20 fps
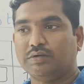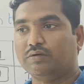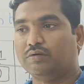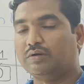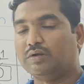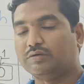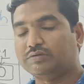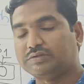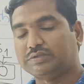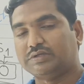
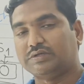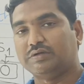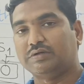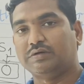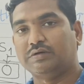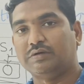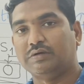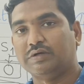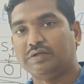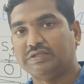No doubts?
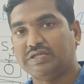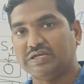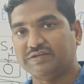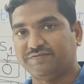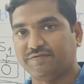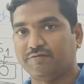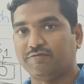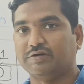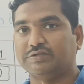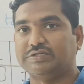
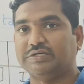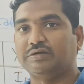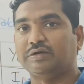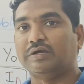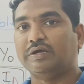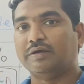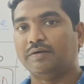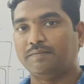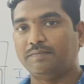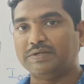Thanks for
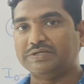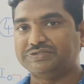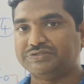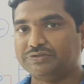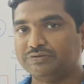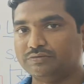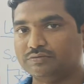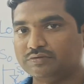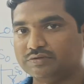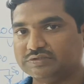watching. Please
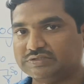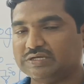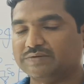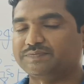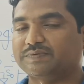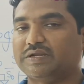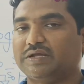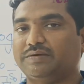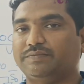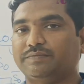do
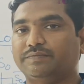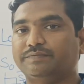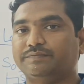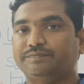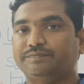subscribe.